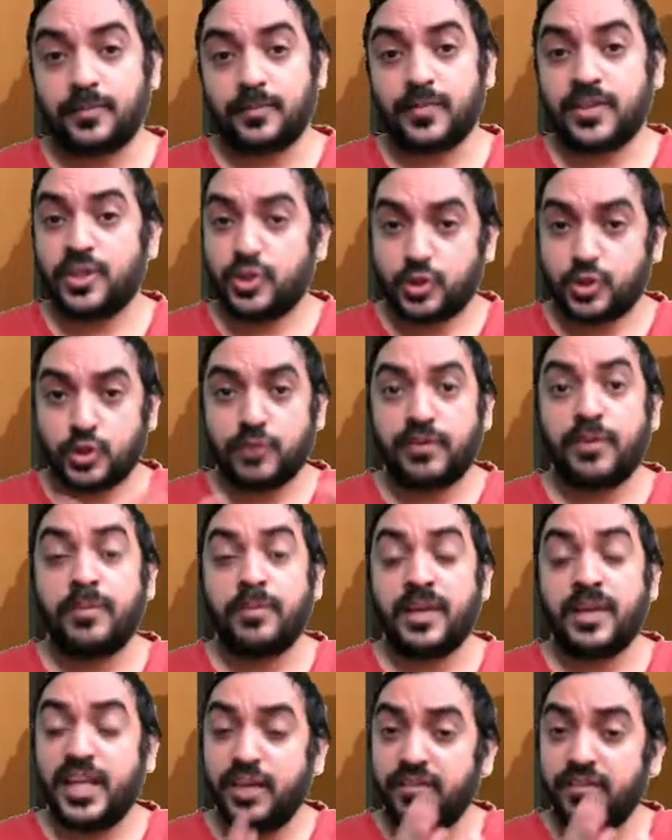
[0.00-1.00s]
So we
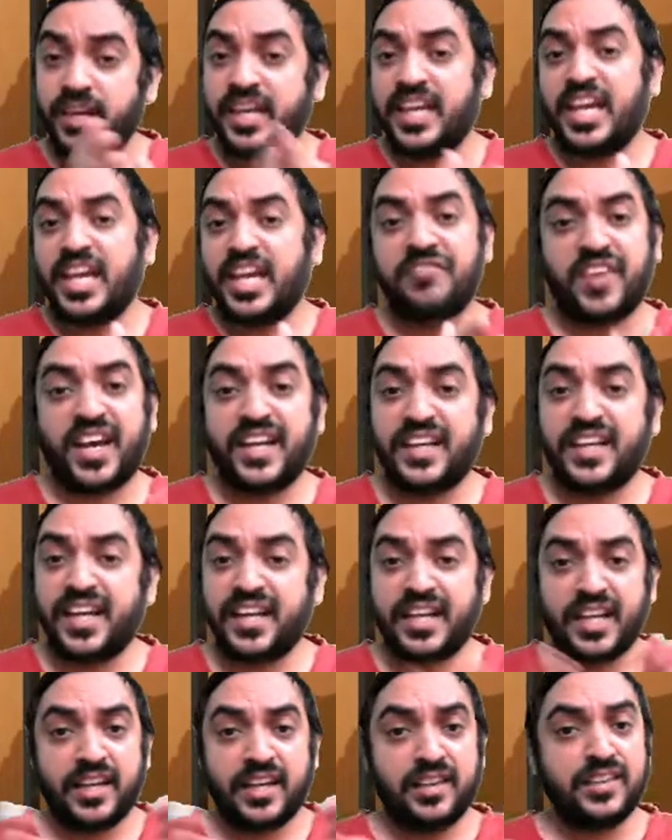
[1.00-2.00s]
believe FII
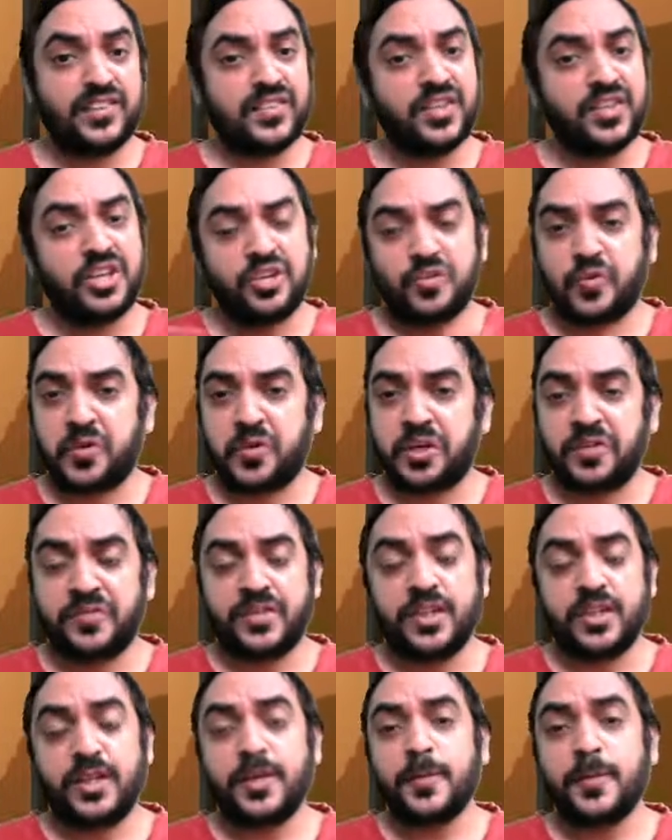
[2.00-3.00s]
data is one of
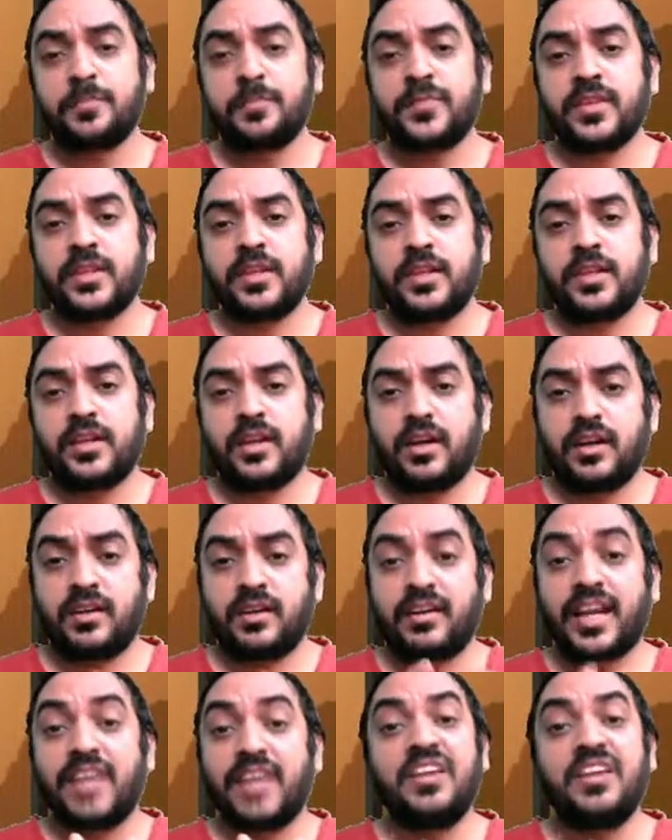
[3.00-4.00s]
the
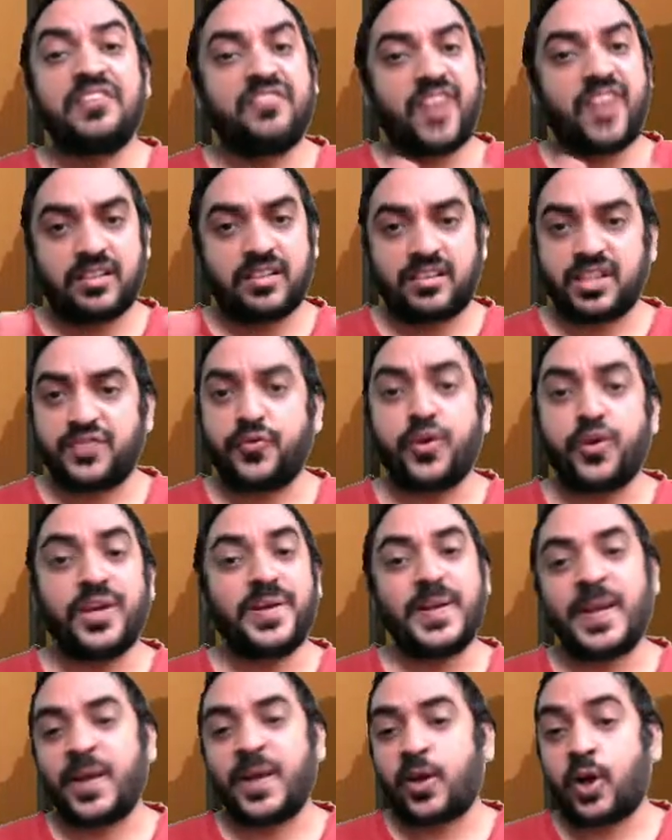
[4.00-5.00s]
driving factors for
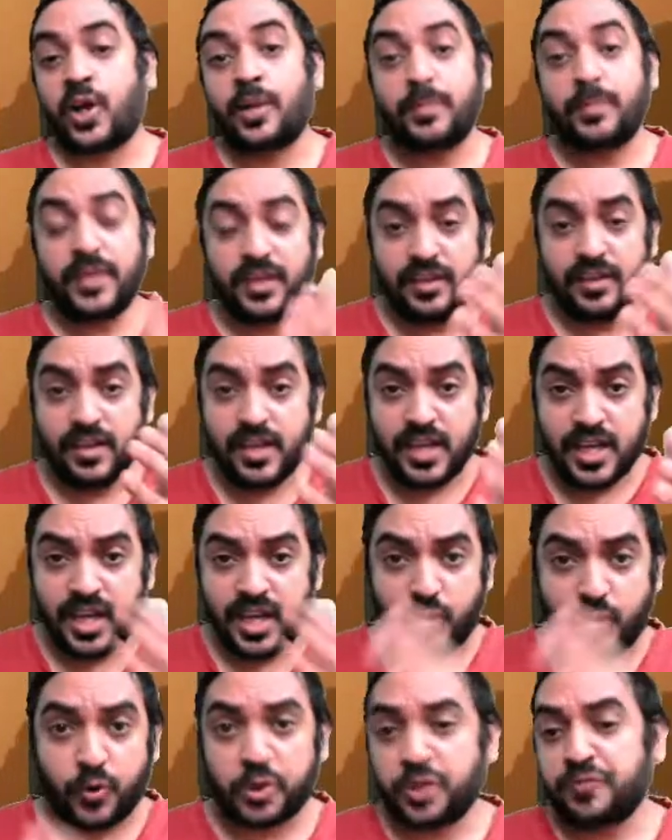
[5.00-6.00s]
Indian economy.
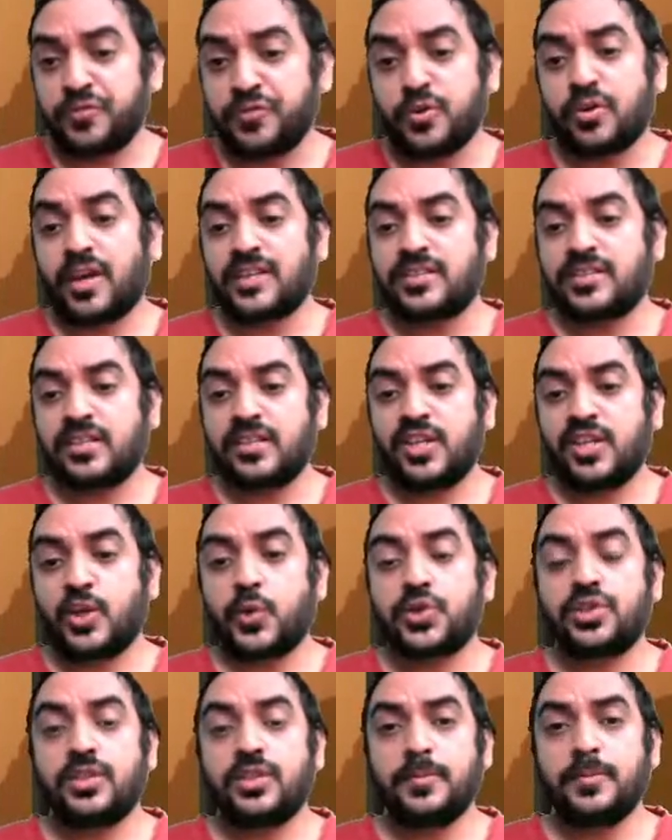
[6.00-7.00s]
One of you are asking the
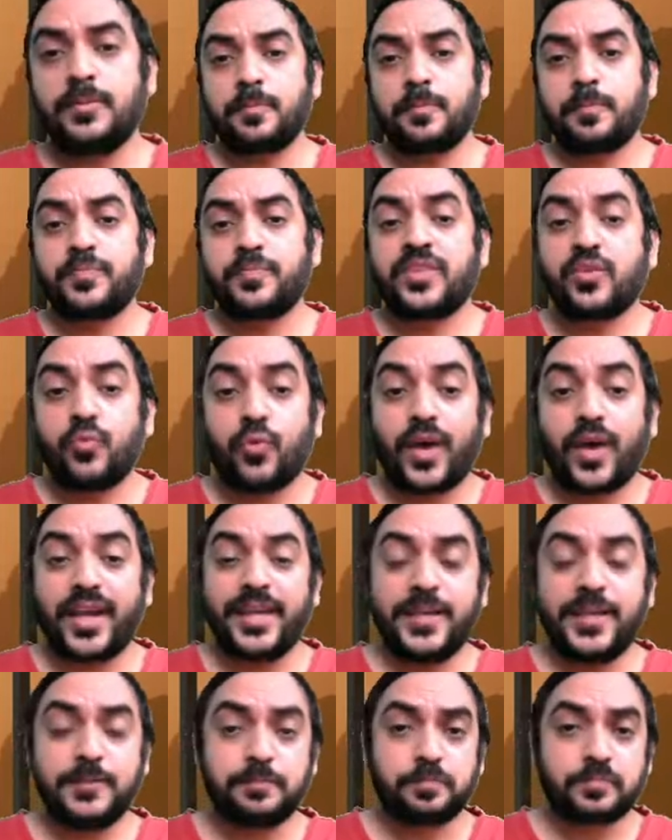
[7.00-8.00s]
question,
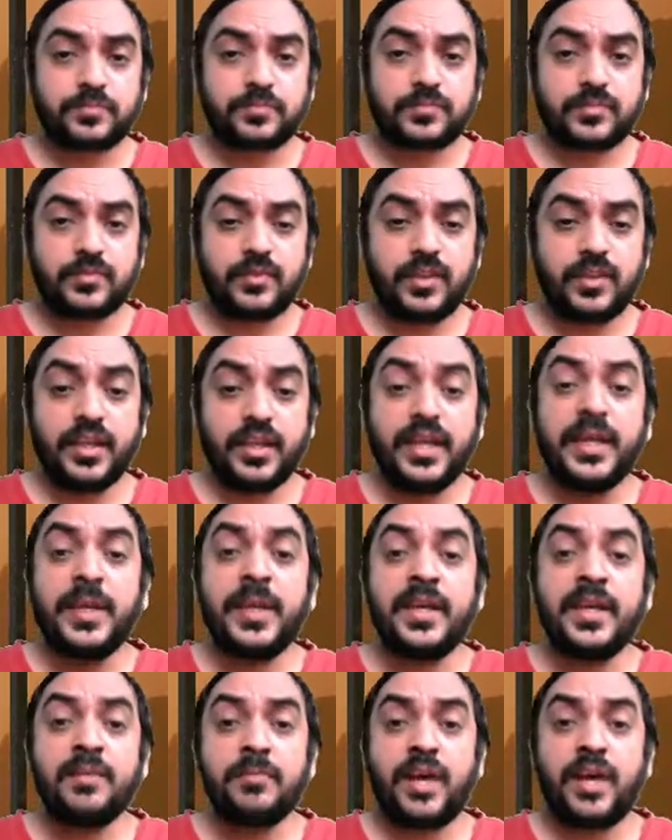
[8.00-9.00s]
why
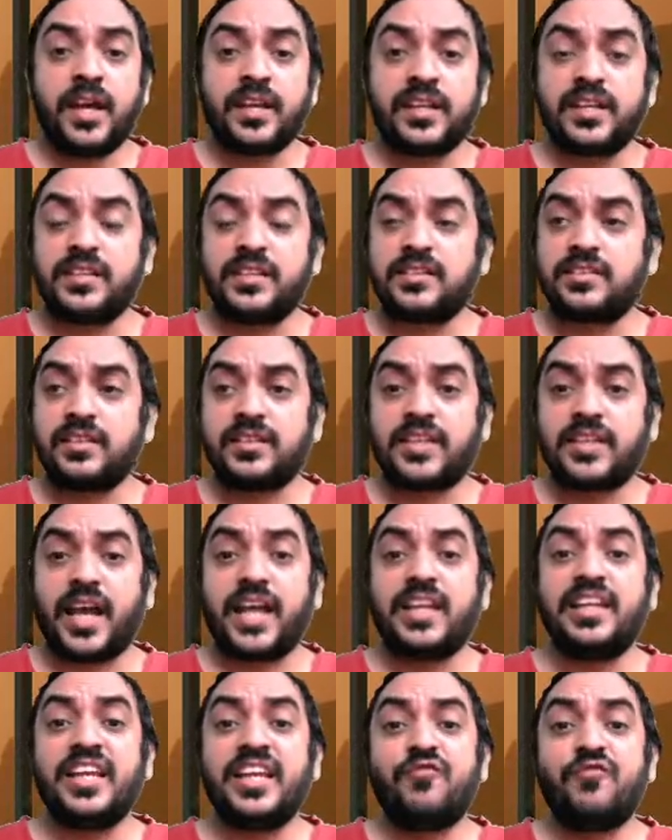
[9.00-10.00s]
Indian markets is
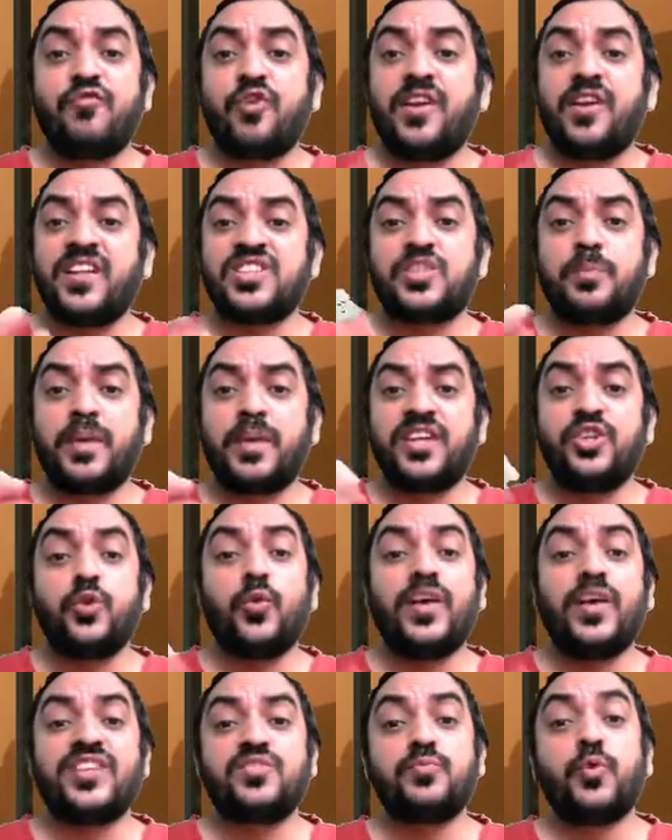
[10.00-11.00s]
highly influenced by
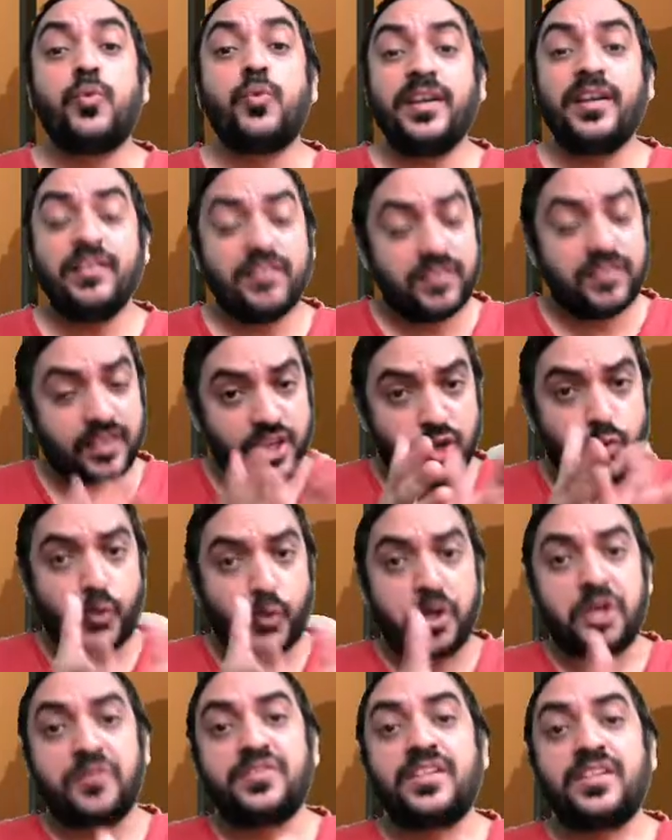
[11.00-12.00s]
US movements?
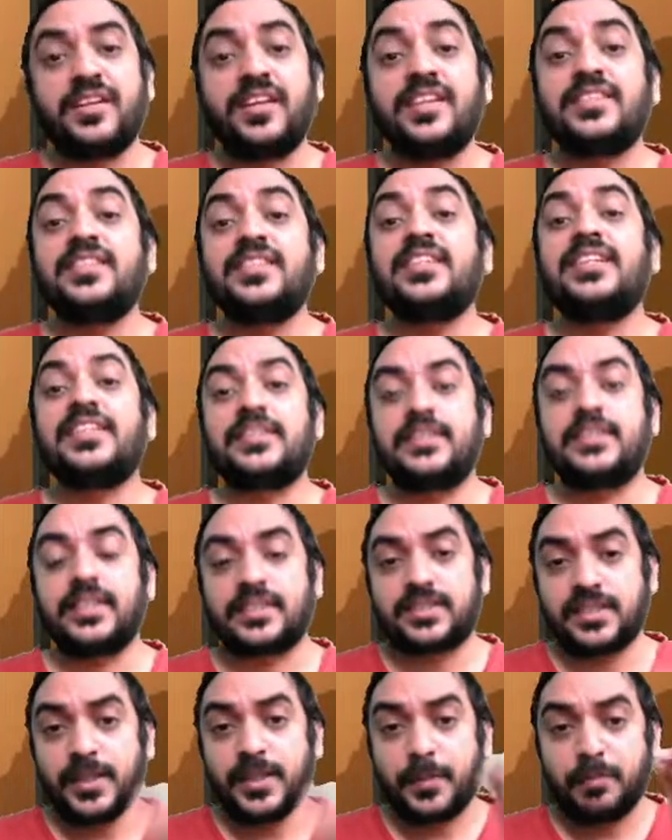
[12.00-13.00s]
One of the reason is
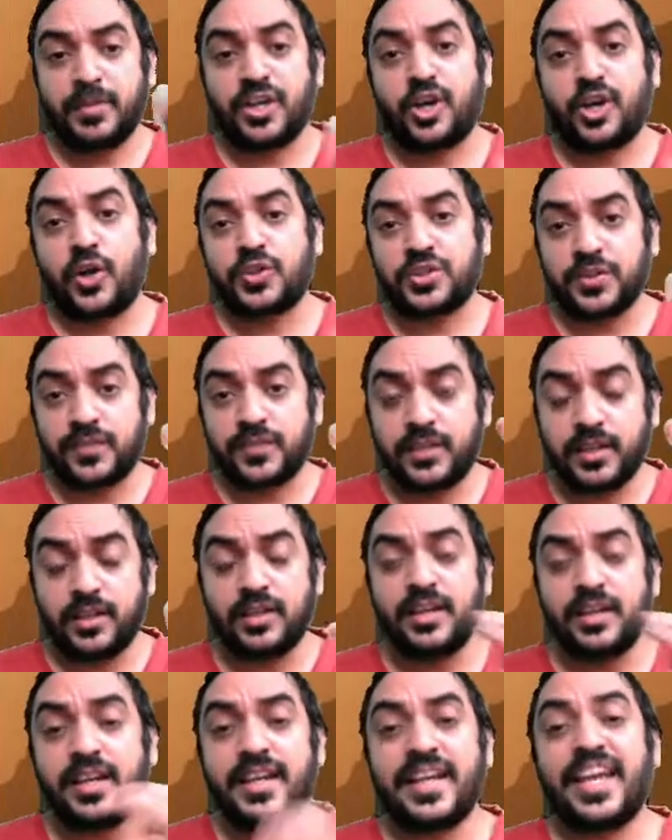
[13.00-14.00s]
this, because of
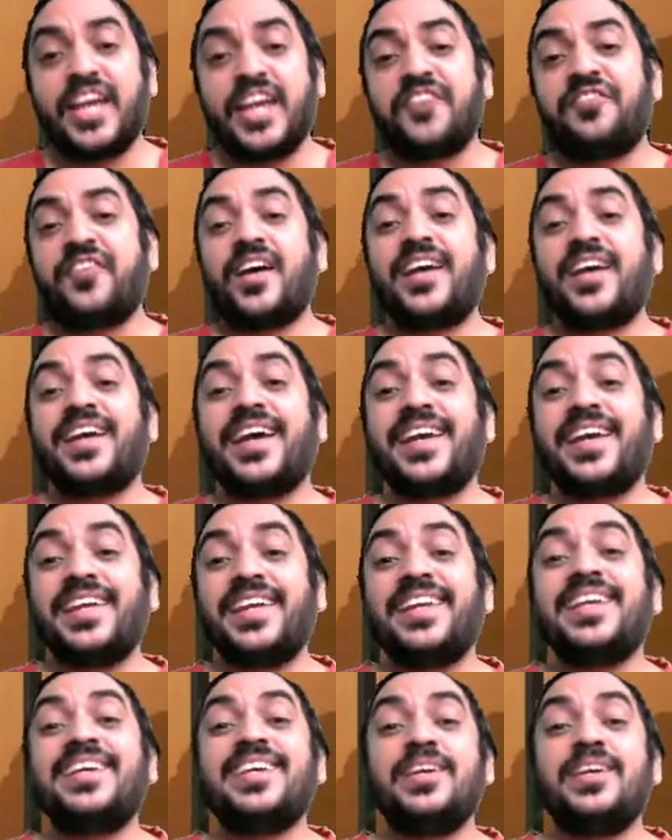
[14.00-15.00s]
the
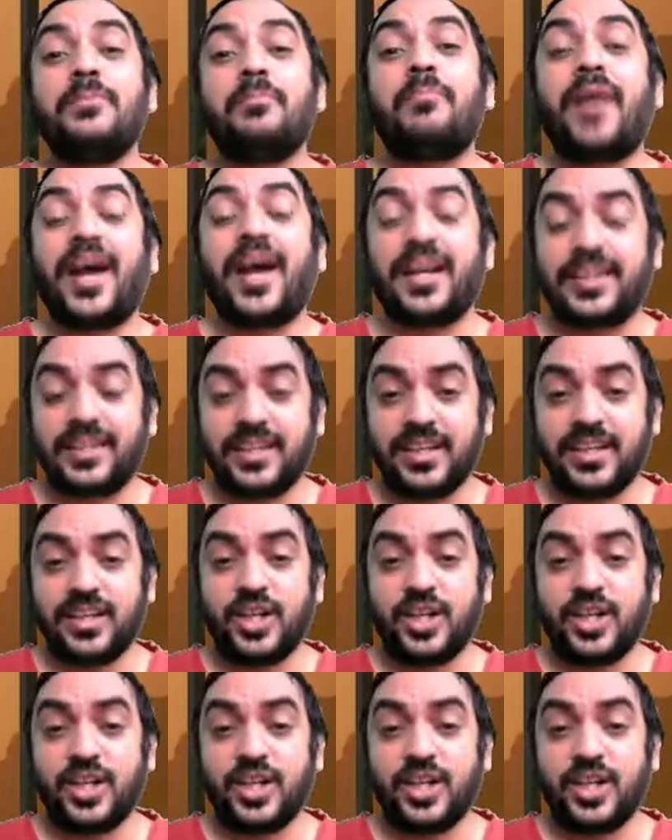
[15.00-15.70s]
FII impact.